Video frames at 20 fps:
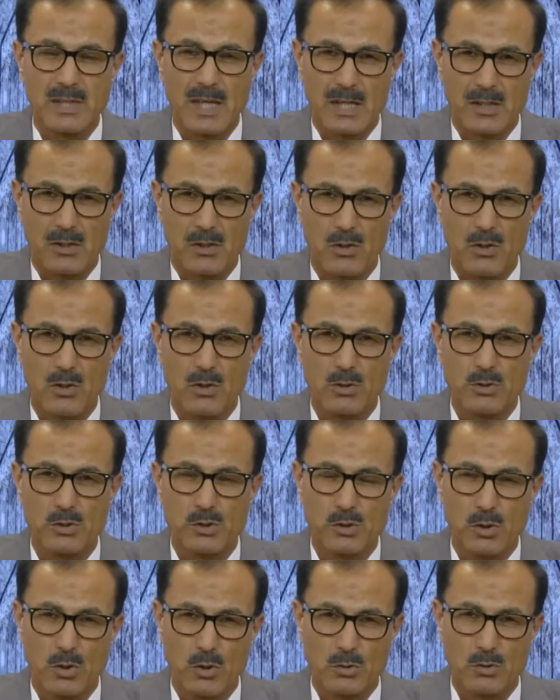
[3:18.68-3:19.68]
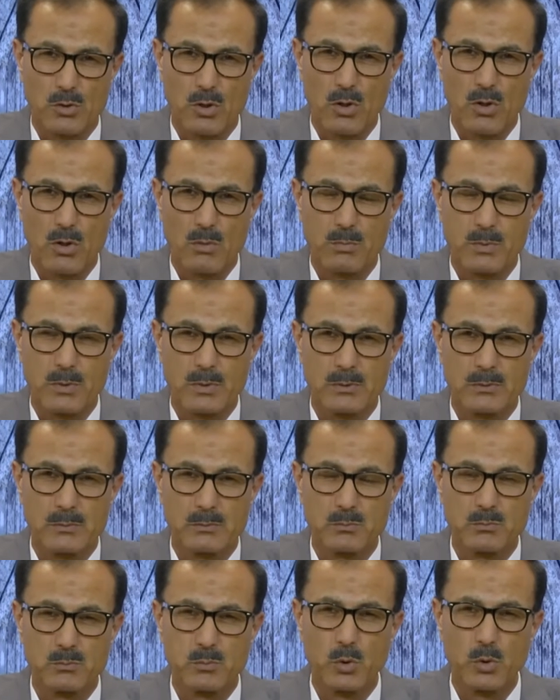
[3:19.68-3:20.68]
really loved the organization,
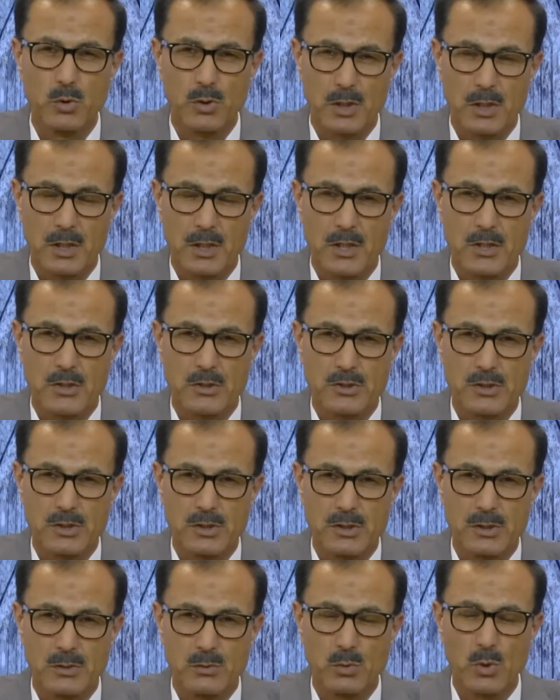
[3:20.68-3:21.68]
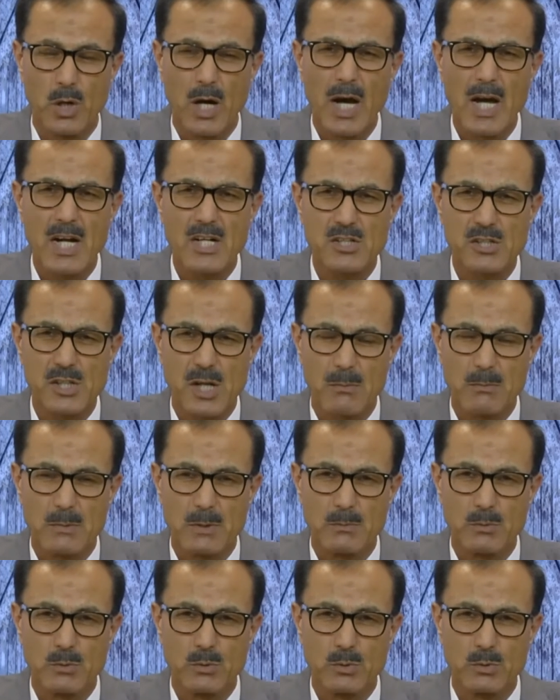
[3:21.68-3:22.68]
his people, and
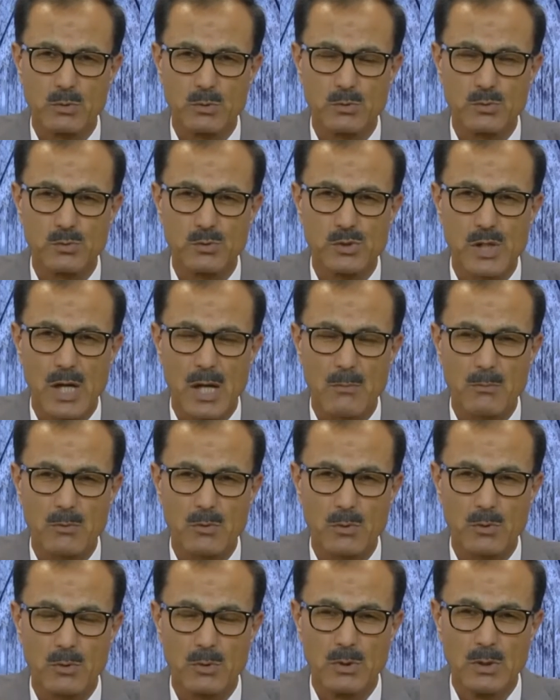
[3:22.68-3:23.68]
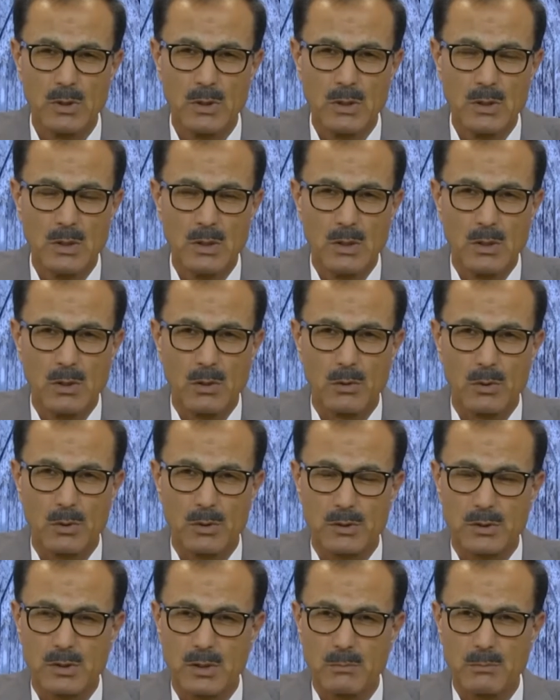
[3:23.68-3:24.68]
freedom. He was enthusiastic,
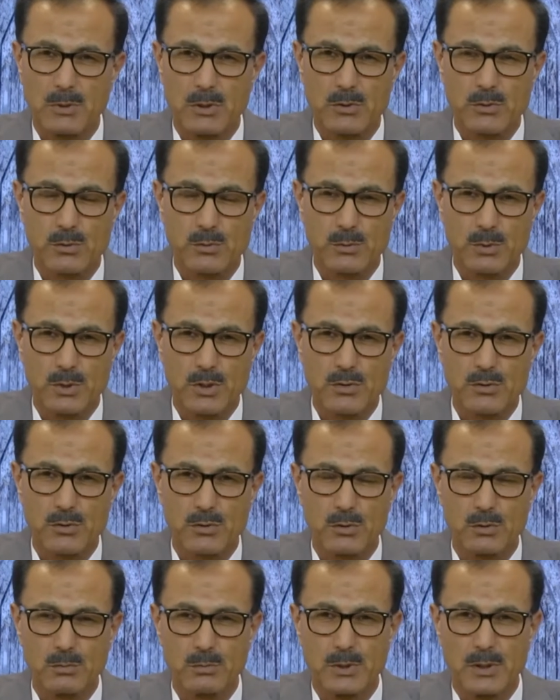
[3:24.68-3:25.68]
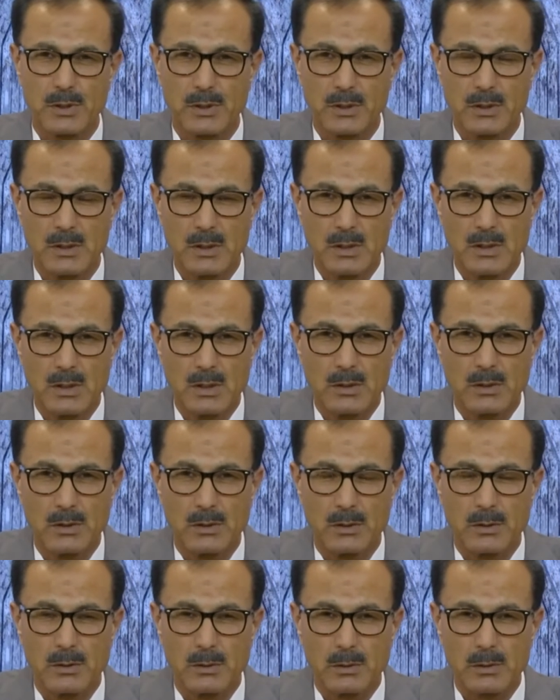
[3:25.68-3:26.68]
happy, and full of
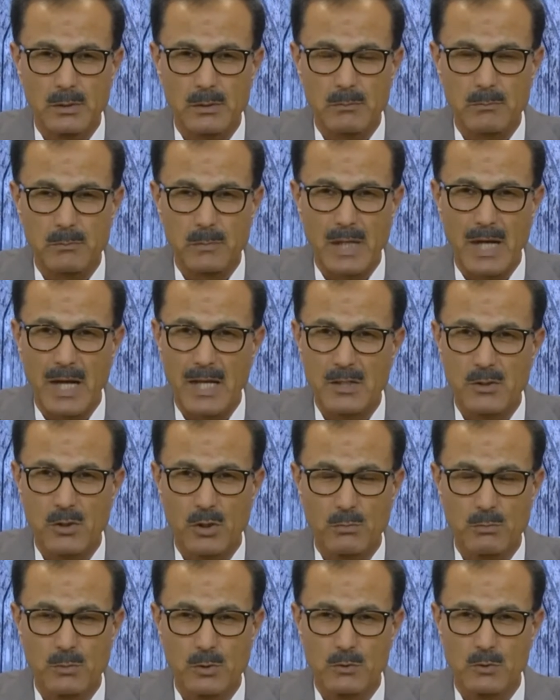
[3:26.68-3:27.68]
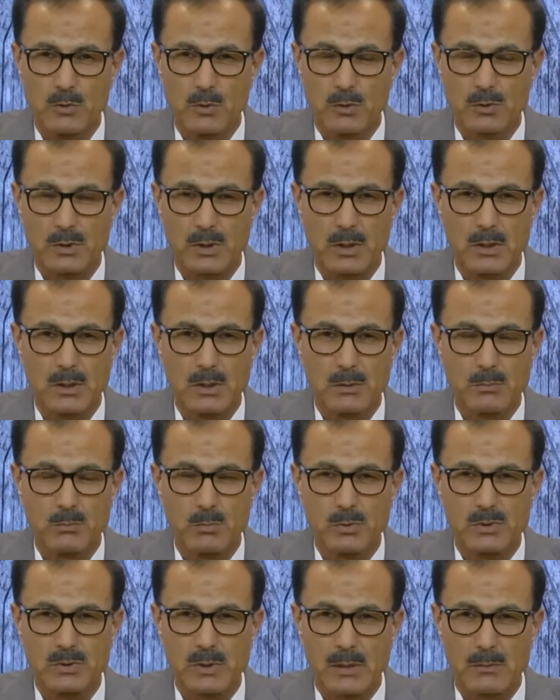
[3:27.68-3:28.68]
energy. Wherever he was,
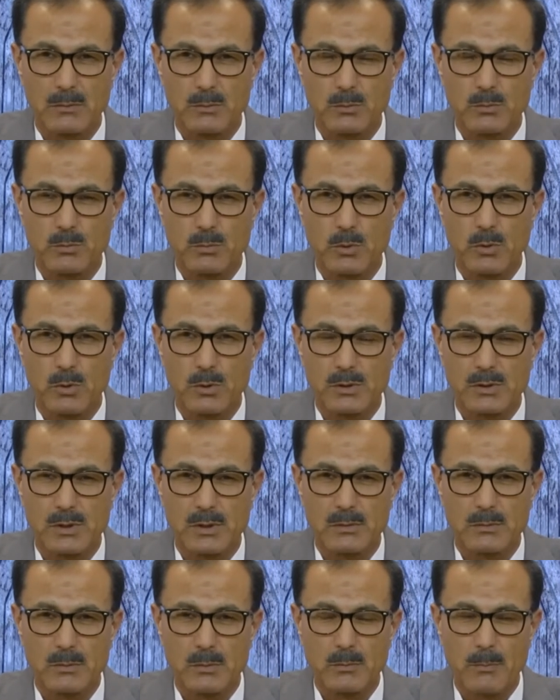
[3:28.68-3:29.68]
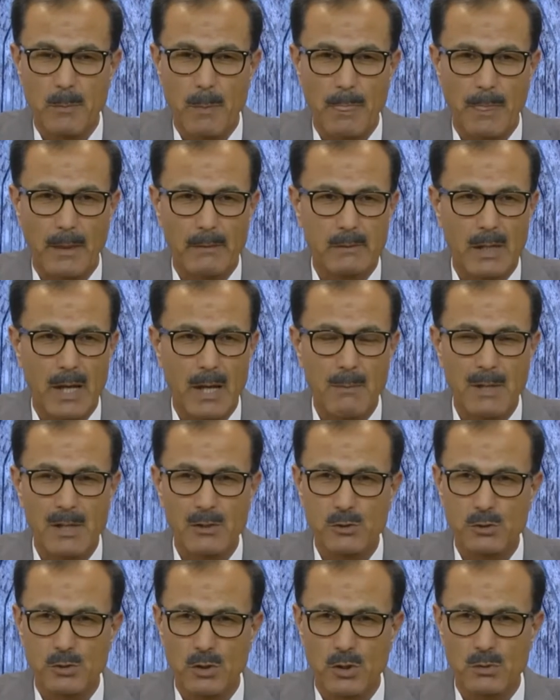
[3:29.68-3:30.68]
the people around him would
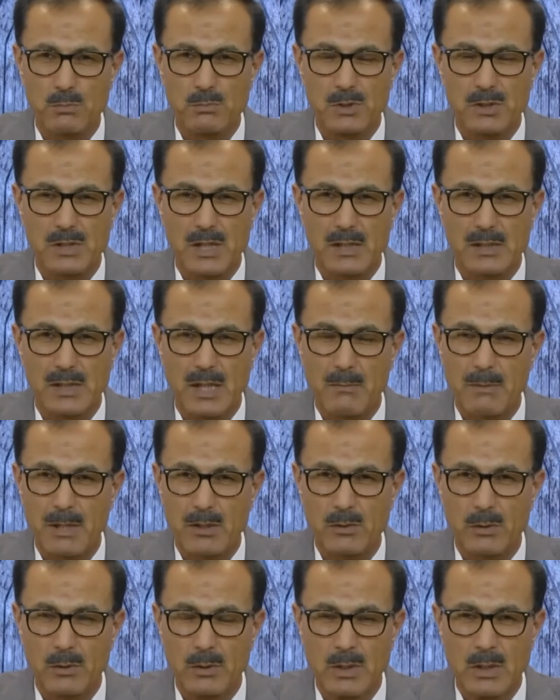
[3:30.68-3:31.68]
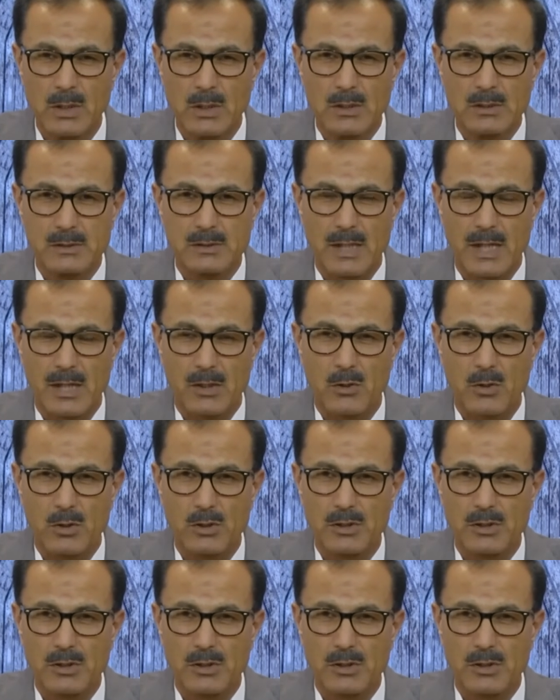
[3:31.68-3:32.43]
become full of rebellion and energy.